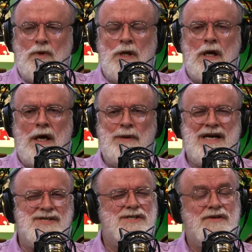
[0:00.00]
Uh,
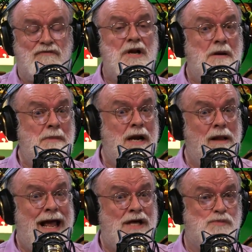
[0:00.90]
because it's a
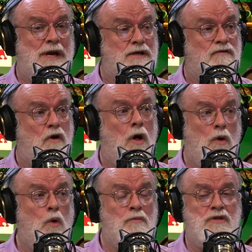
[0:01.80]
fundamental aspect of all
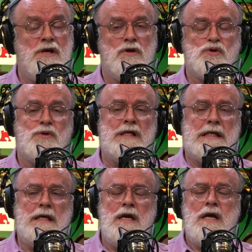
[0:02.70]
home theaters,
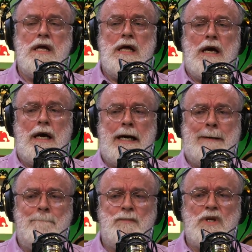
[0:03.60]
really.
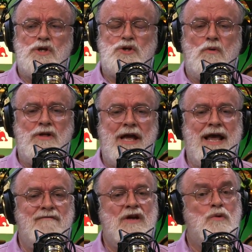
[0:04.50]
Um, so the
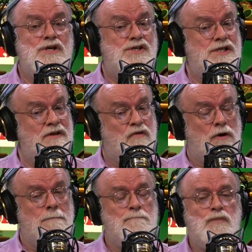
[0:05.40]
AV
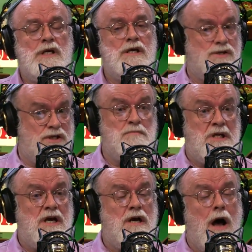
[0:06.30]
receiver is
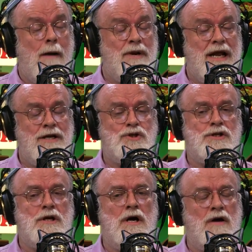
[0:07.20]
simply a
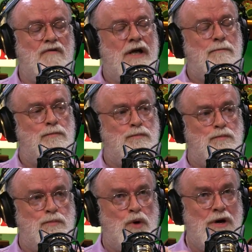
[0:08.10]
combination of a
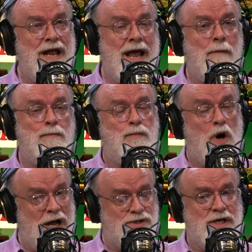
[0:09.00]
preamp
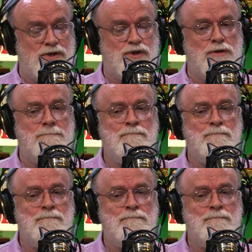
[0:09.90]
processor,